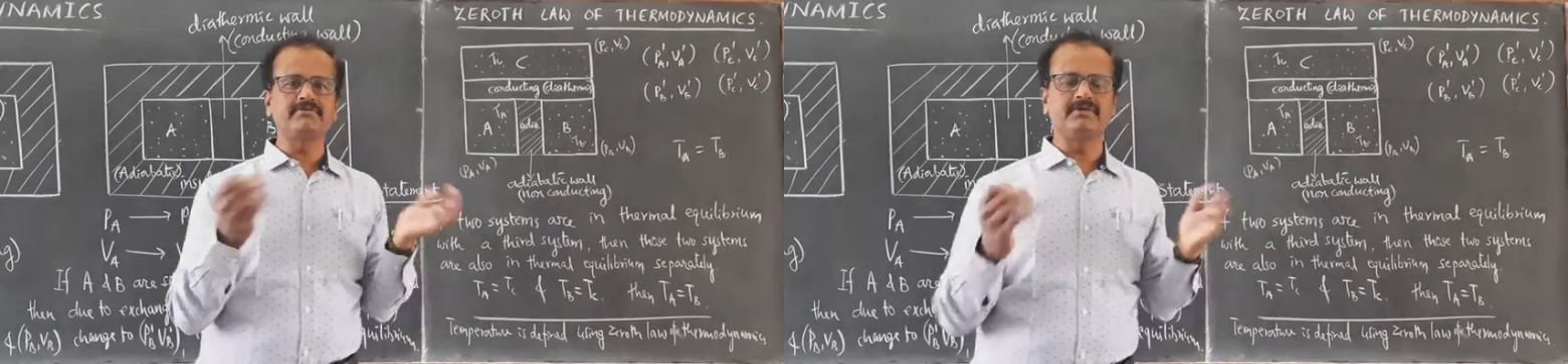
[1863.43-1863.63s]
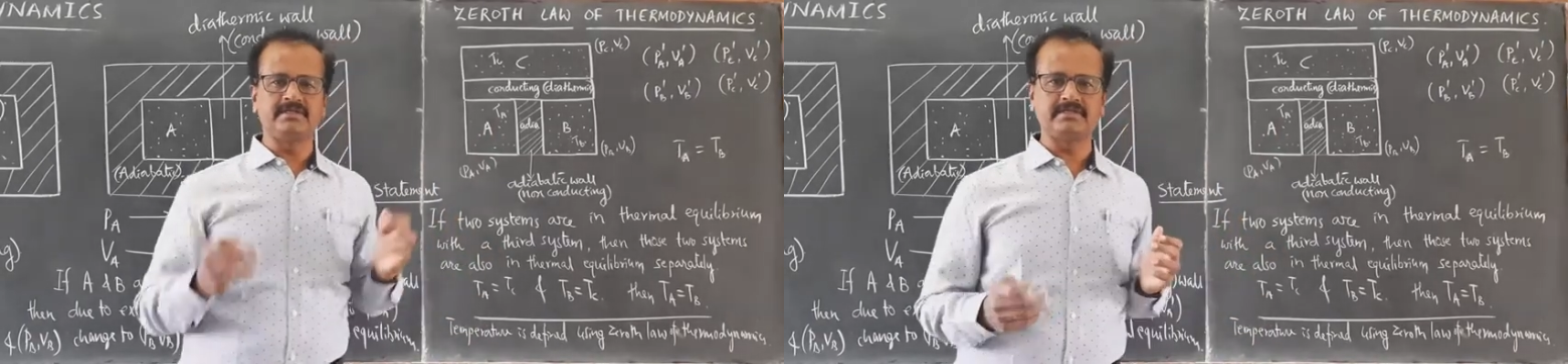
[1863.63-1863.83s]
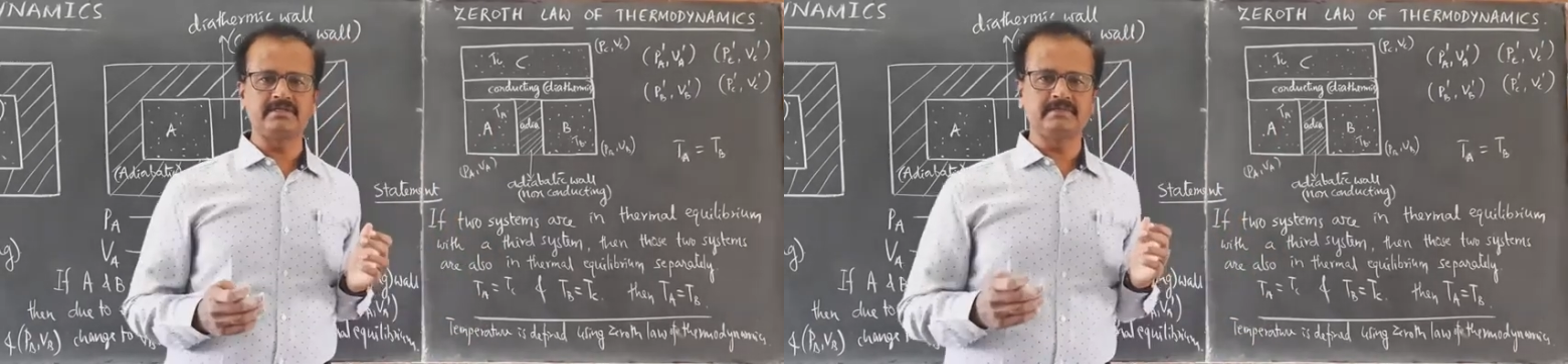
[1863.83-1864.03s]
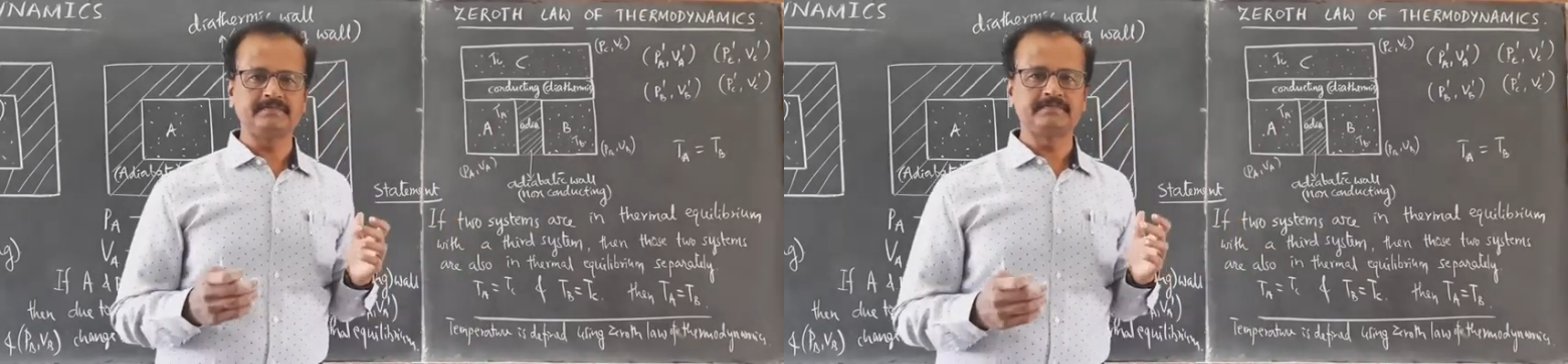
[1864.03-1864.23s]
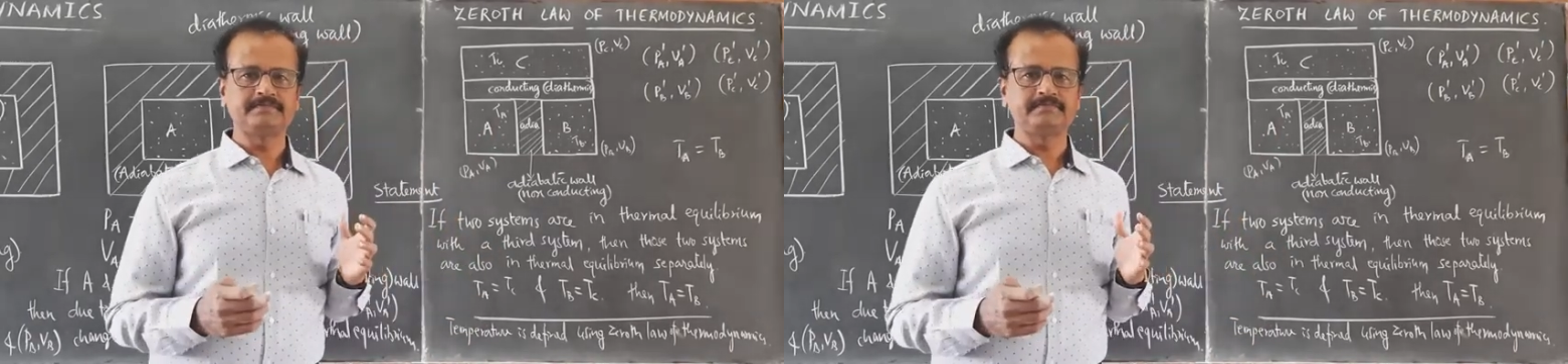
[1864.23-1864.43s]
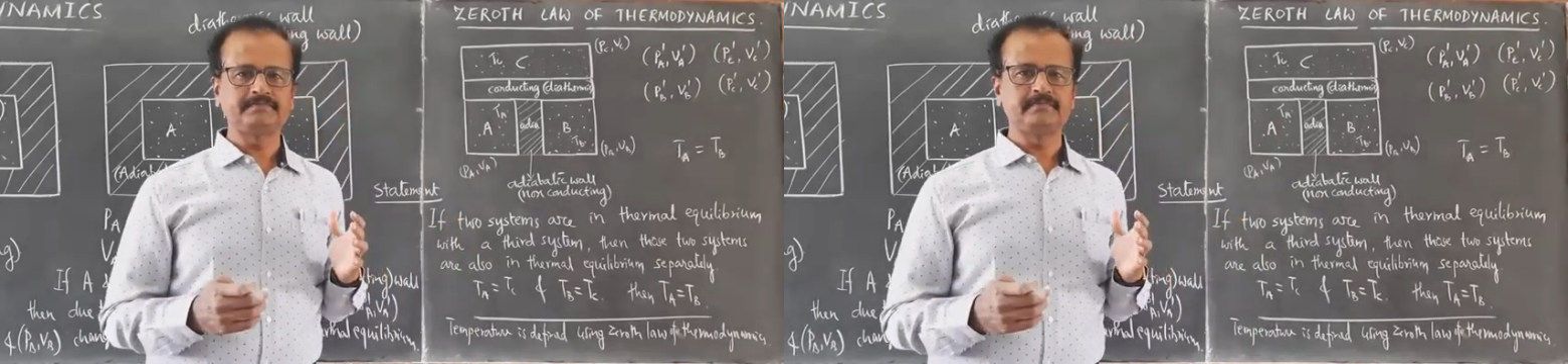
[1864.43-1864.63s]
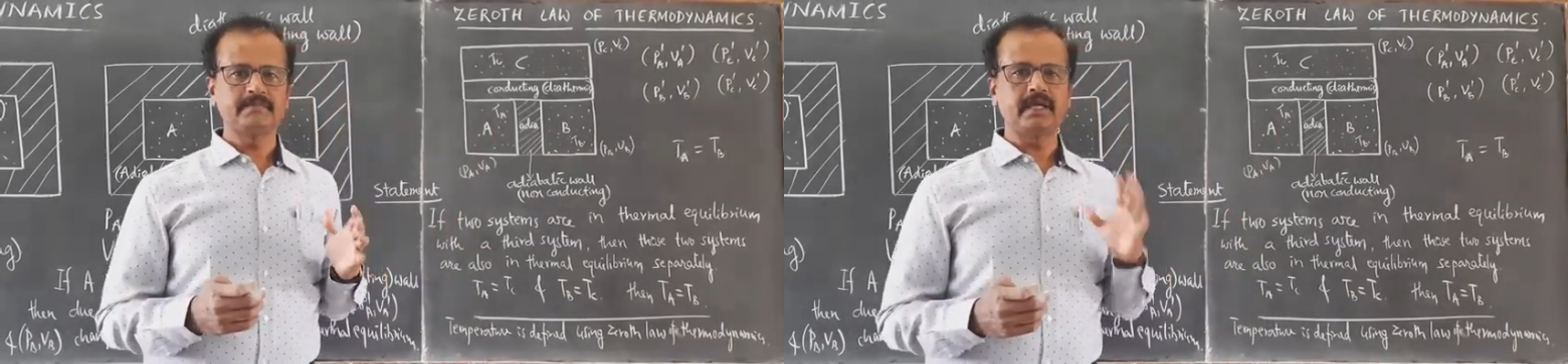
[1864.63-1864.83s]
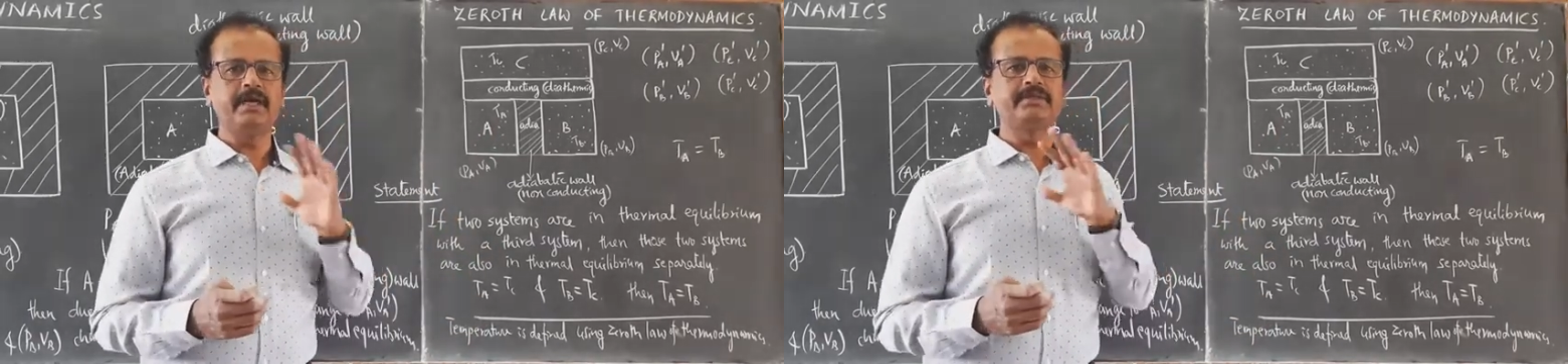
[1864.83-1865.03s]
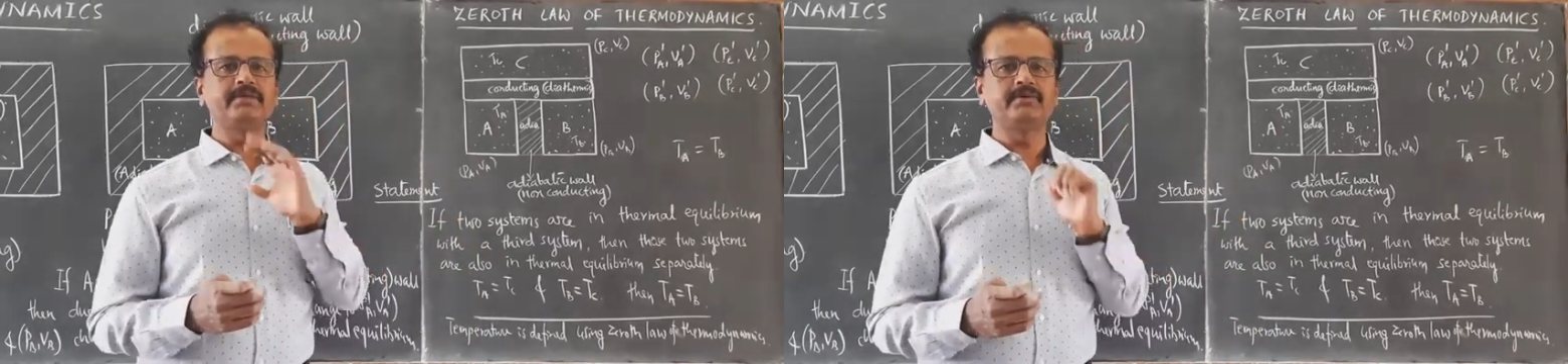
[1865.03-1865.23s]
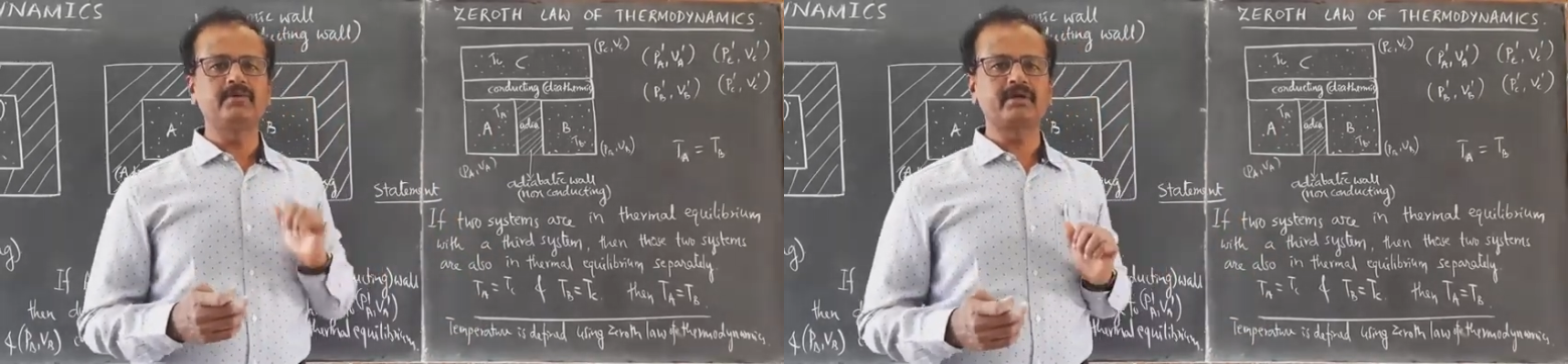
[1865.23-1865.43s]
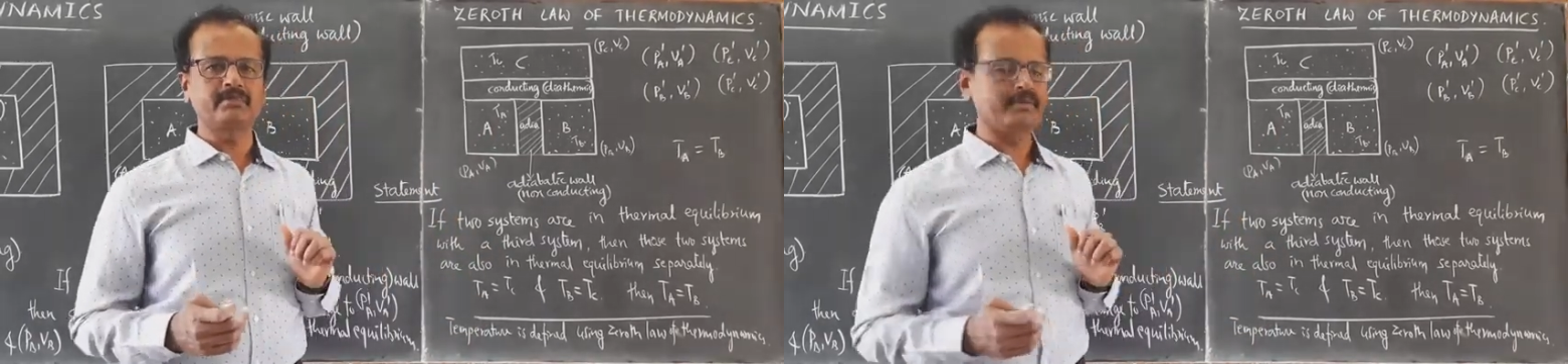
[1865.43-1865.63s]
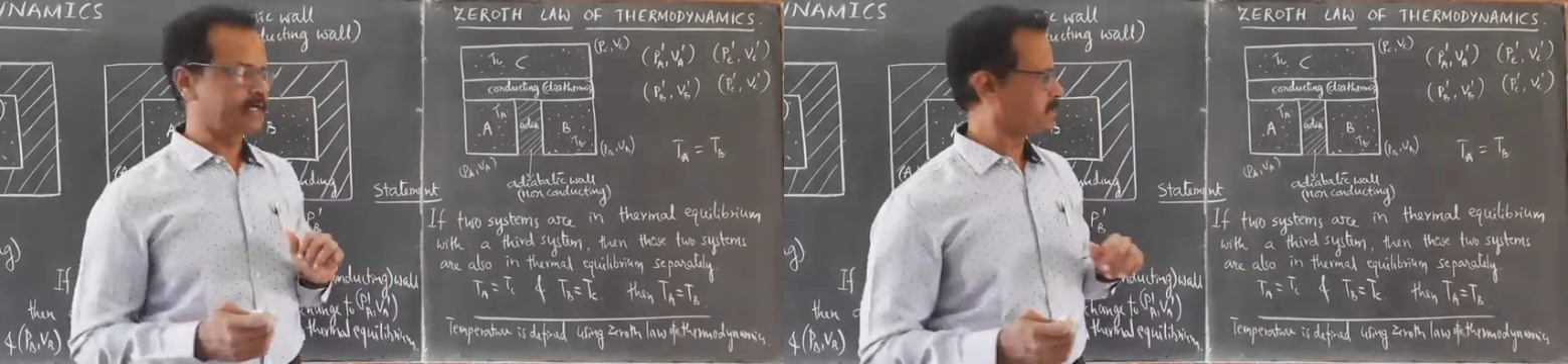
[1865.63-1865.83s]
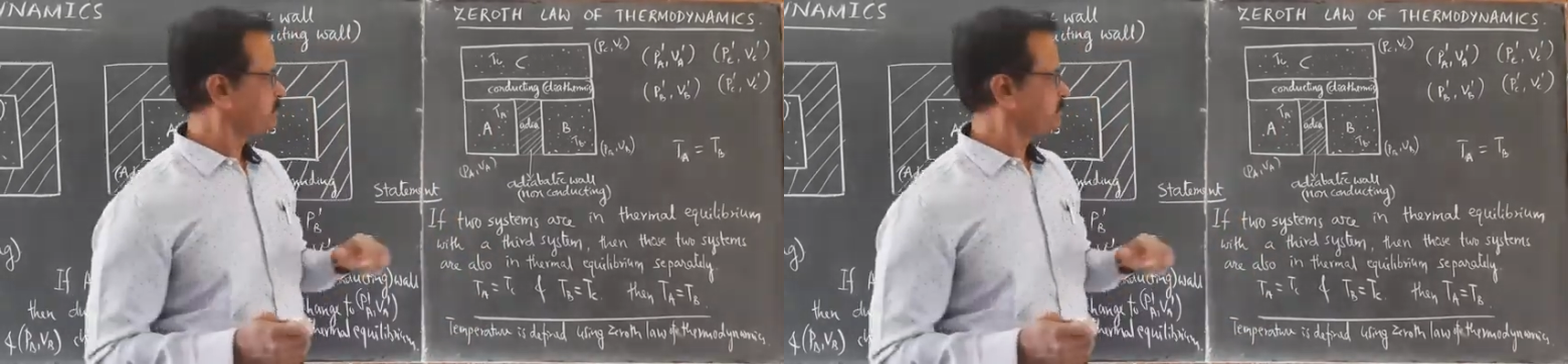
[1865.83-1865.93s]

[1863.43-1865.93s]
heat. I think you got the point.